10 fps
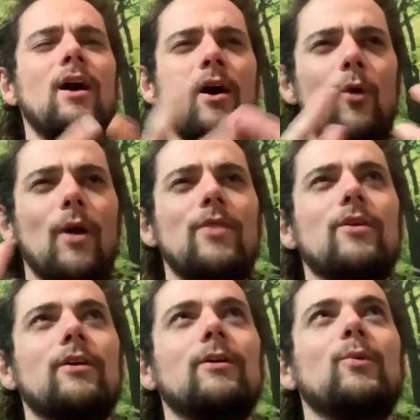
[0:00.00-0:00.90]
when
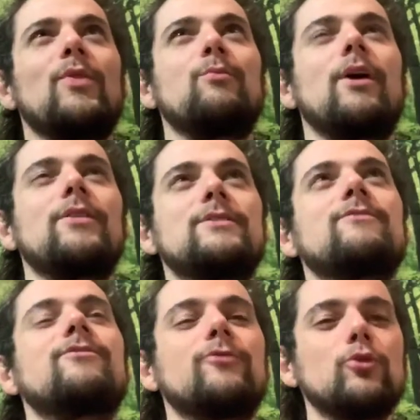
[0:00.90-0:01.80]
the breath is
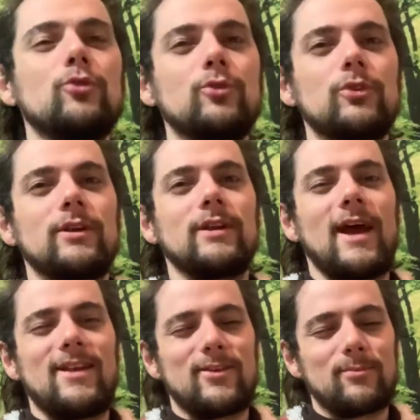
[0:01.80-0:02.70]
full
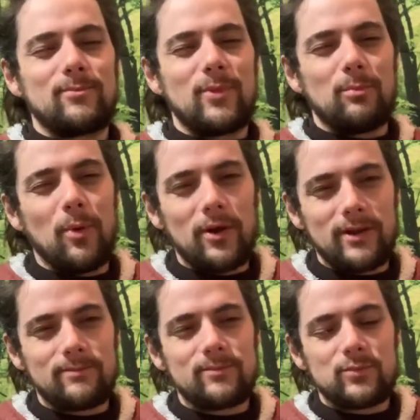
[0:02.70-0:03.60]
and the body
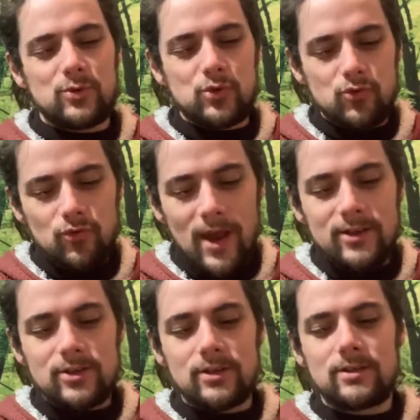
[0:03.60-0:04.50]

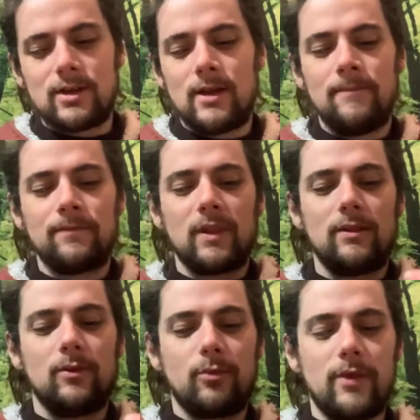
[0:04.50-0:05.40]
stretches.
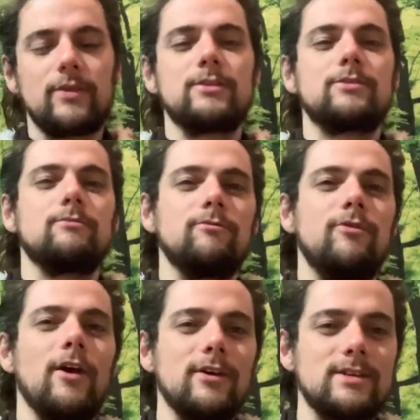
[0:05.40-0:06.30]
The breath is
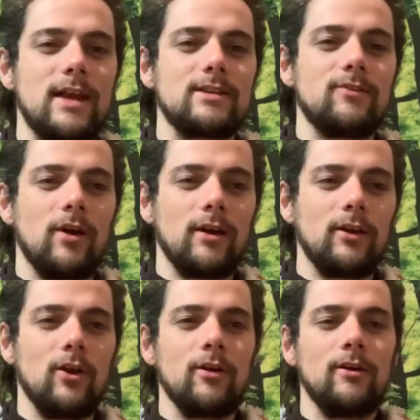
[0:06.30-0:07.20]
very
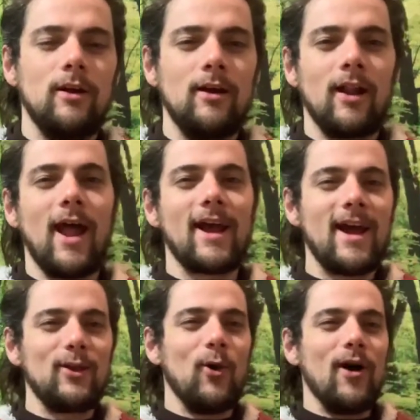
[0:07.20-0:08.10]
satisfying, like I
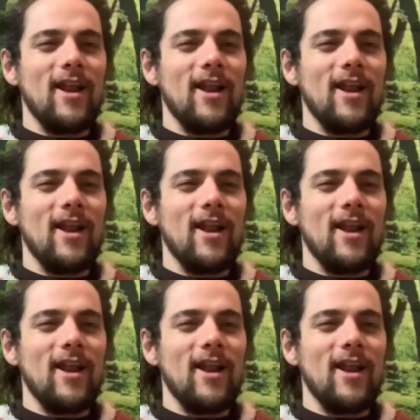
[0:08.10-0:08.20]
yawn.